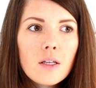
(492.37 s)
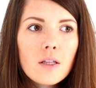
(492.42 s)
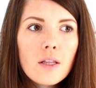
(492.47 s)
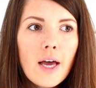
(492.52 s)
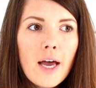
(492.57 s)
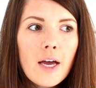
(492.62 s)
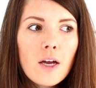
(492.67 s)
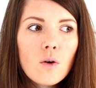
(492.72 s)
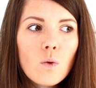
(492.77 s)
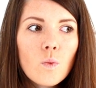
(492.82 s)

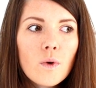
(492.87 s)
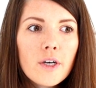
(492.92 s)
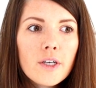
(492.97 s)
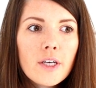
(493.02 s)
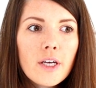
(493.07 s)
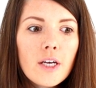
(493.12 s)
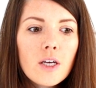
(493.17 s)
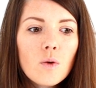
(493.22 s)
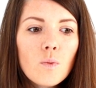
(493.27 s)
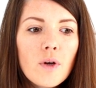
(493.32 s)
than
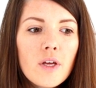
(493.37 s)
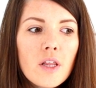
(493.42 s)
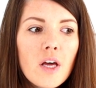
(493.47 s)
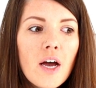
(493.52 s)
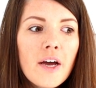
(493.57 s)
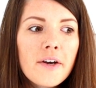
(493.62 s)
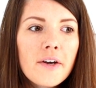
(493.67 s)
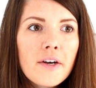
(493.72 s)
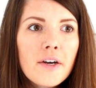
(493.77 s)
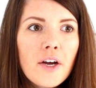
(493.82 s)
working with
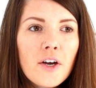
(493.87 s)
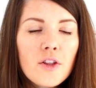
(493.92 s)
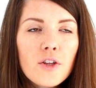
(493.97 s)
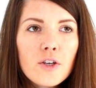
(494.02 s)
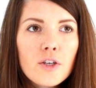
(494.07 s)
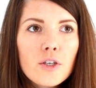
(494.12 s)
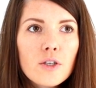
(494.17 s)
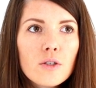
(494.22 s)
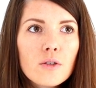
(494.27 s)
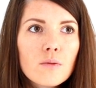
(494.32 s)

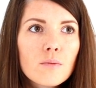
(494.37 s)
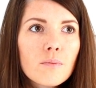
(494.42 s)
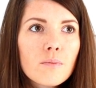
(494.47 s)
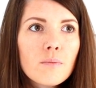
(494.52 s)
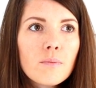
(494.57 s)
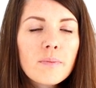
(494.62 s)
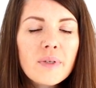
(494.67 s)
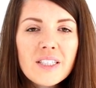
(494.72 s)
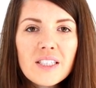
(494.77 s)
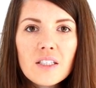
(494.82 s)
another
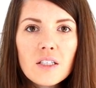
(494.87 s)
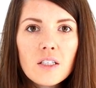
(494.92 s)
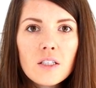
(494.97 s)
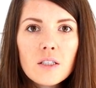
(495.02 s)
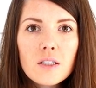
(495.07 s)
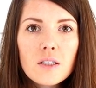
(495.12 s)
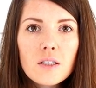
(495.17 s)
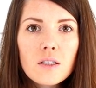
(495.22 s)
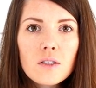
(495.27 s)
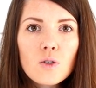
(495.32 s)

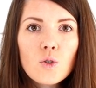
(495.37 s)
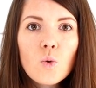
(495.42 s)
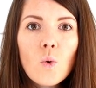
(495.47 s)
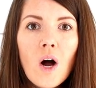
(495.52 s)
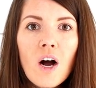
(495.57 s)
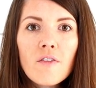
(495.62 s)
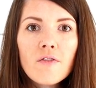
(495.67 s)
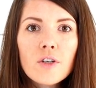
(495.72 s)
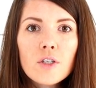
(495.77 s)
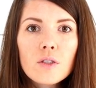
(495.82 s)
business who
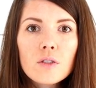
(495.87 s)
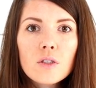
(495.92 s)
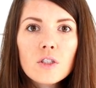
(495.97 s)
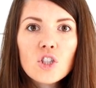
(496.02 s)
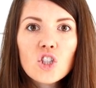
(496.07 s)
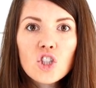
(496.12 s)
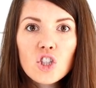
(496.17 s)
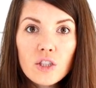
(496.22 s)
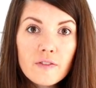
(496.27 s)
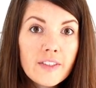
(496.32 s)
offers
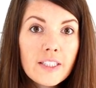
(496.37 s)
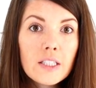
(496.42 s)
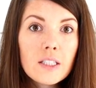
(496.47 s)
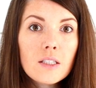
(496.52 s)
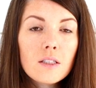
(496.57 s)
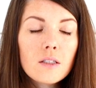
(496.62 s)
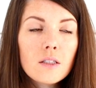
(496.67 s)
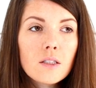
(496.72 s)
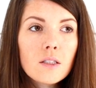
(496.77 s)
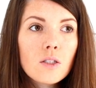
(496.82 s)

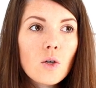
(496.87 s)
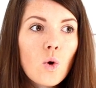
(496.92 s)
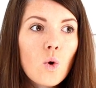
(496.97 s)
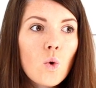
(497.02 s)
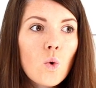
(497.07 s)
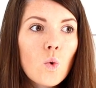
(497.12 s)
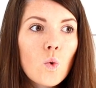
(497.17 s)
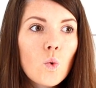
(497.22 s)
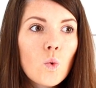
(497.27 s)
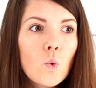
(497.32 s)
services.
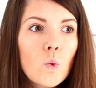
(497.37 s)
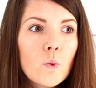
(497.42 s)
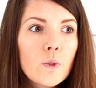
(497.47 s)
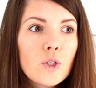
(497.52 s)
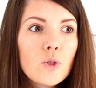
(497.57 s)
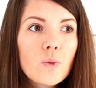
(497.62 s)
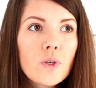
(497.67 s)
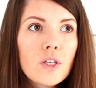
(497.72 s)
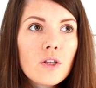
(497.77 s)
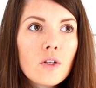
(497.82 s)
So
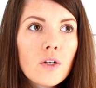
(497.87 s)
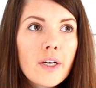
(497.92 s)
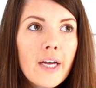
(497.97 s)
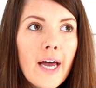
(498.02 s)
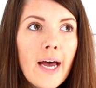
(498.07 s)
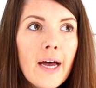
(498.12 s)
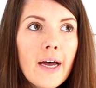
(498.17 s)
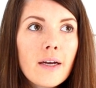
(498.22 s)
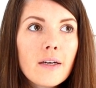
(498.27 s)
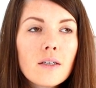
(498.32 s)
you can look
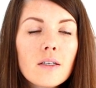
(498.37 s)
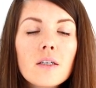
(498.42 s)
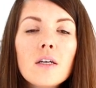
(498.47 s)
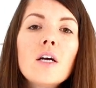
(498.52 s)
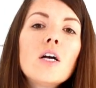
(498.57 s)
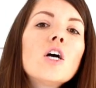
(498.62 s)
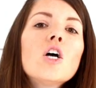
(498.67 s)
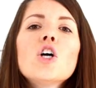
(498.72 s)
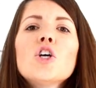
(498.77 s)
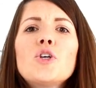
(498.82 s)
at,
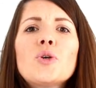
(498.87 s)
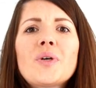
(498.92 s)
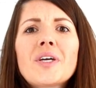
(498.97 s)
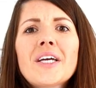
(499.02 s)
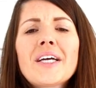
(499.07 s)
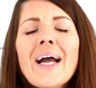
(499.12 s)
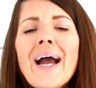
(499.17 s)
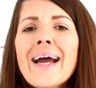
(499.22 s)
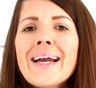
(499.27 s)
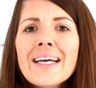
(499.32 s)
you
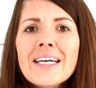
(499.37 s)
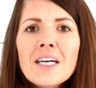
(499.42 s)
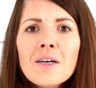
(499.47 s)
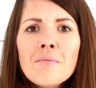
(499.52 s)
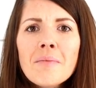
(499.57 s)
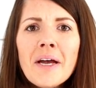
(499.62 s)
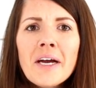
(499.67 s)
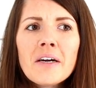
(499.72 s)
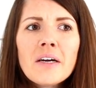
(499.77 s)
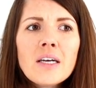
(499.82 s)
can kind of
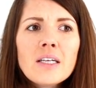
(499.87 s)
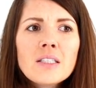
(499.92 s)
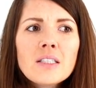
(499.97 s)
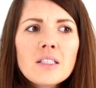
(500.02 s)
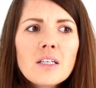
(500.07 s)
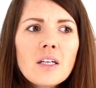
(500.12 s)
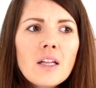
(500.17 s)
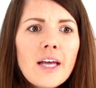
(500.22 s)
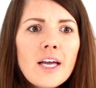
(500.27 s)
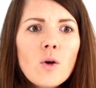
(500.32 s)
compare
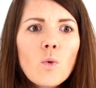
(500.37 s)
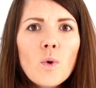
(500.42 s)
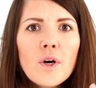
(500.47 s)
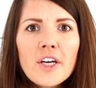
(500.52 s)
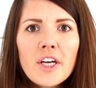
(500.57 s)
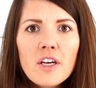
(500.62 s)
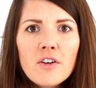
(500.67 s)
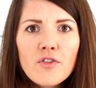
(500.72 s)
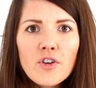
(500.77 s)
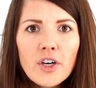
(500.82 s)
us to like
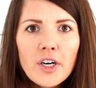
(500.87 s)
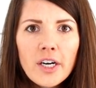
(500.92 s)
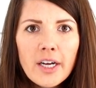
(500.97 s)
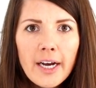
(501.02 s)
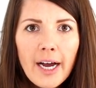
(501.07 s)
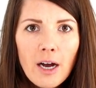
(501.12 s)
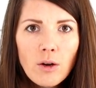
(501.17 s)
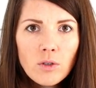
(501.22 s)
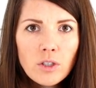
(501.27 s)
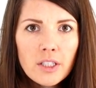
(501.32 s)
working for an
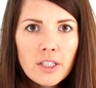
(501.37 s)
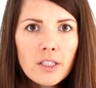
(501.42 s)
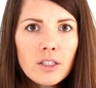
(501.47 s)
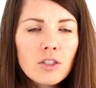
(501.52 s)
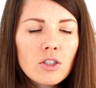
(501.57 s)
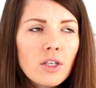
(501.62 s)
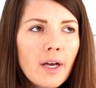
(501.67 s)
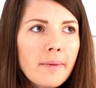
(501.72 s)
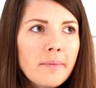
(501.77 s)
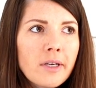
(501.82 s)

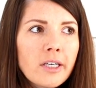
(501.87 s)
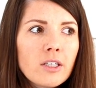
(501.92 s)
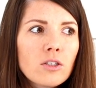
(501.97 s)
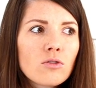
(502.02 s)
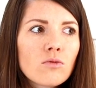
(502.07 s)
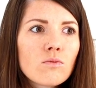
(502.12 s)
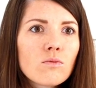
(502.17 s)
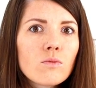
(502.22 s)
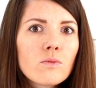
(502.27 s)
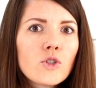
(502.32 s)
accountant. I
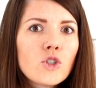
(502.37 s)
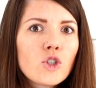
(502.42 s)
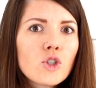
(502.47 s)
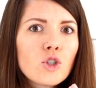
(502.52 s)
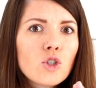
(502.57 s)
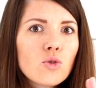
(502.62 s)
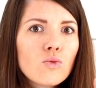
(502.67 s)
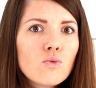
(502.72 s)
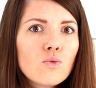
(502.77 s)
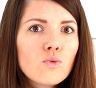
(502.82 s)
mean, do
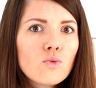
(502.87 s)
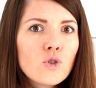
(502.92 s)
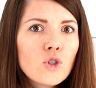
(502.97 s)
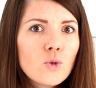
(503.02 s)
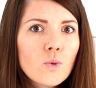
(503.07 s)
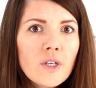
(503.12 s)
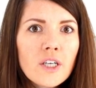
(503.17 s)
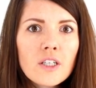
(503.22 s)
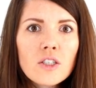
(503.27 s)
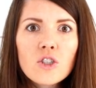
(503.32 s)

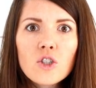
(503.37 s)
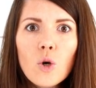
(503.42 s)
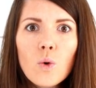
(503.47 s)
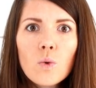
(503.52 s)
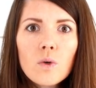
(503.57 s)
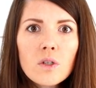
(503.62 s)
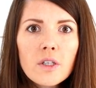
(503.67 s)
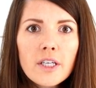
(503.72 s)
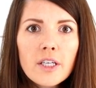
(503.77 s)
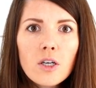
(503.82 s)
you can
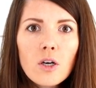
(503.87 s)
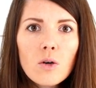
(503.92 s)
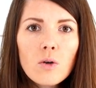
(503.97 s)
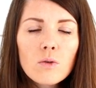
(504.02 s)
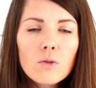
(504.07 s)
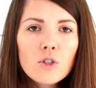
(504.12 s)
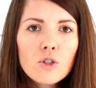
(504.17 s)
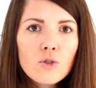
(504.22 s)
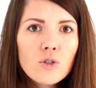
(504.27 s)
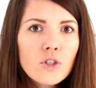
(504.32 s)
totally
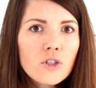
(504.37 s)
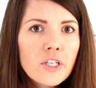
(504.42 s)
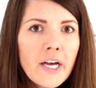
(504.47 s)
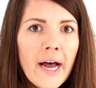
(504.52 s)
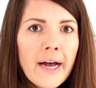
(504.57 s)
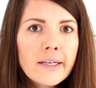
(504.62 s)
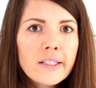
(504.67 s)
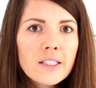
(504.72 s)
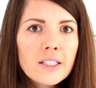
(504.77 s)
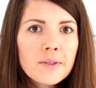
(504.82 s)
go do your
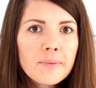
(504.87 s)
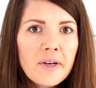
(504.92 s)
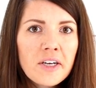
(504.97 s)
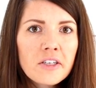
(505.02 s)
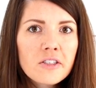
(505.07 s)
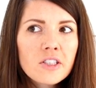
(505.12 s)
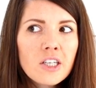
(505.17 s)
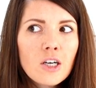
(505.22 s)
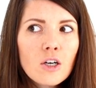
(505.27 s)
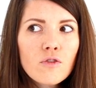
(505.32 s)
taxes by
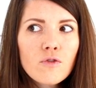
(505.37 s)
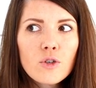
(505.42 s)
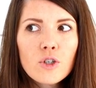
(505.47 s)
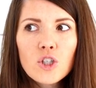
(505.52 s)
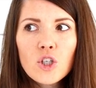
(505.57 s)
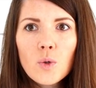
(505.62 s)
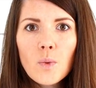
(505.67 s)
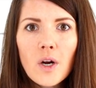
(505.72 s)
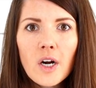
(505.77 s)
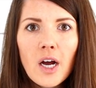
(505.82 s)
yourself, or
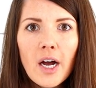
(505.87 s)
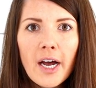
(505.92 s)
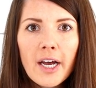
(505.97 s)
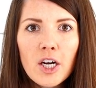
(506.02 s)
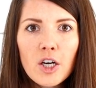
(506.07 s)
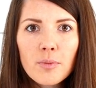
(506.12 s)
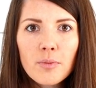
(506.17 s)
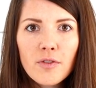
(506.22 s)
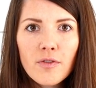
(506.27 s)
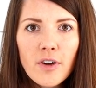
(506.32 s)
do you want to
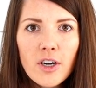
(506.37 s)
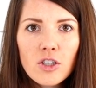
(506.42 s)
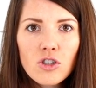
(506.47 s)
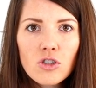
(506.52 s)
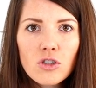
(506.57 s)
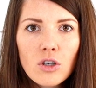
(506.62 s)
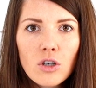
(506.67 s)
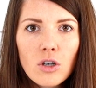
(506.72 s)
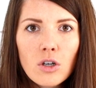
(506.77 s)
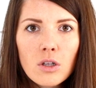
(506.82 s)
hire a
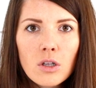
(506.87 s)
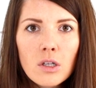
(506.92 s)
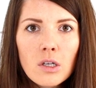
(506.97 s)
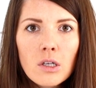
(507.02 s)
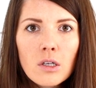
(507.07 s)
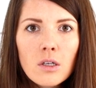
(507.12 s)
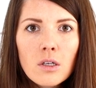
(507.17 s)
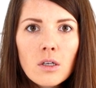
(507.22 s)
professional